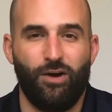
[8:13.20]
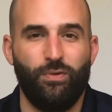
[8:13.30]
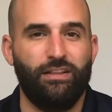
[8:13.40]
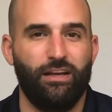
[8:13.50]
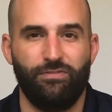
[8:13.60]

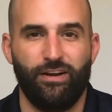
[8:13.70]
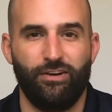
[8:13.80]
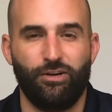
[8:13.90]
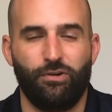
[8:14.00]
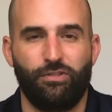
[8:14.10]
We love
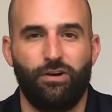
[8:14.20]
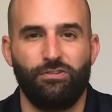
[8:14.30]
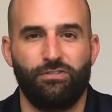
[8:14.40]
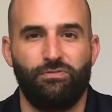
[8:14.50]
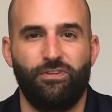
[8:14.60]
hearing your
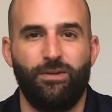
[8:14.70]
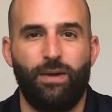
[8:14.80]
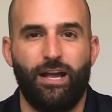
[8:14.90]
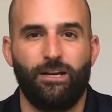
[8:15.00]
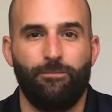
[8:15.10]
thoughts and
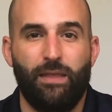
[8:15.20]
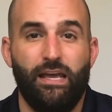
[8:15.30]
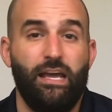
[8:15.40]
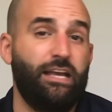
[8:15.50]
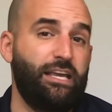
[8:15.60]
feedback.
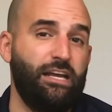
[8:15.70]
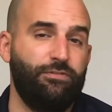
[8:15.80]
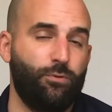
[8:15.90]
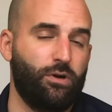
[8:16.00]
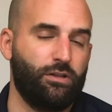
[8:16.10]
Again,
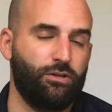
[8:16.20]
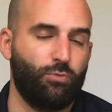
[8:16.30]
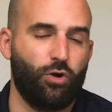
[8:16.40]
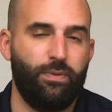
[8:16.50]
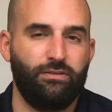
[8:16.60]
if you want to learn
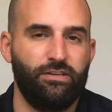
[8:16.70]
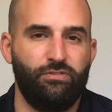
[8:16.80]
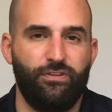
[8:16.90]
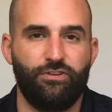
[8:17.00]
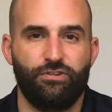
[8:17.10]
more about
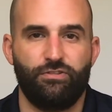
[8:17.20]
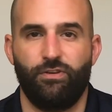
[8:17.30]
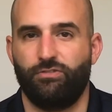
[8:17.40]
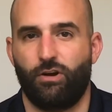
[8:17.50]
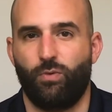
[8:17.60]
these features,
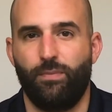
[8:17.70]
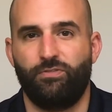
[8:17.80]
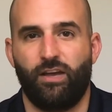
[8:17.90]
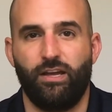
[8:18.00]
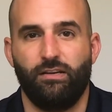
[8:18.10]
visit our
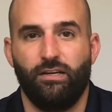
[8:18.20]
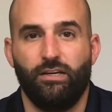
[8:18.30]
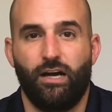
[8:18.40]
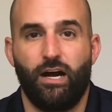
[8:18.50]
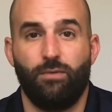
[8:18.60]
website,
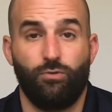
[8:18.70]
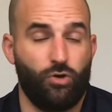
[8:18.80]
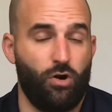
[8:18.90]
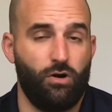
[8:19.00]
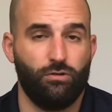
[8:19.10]

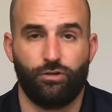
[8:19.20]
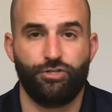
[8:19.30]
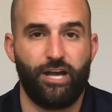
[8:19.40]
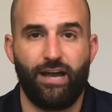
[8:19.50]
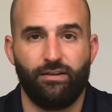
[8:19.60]
call or
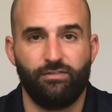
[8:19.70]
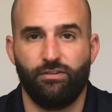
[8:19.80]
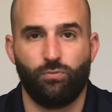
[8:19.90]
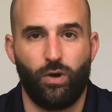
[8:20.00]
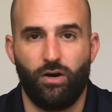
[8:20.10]
chat us
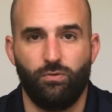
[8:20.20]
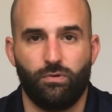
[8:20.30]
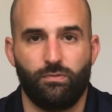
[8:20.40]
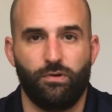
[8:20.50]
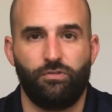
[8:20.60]
as well.
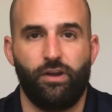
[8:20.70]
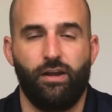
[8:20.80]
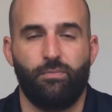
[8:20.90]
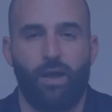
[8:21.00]
We're standing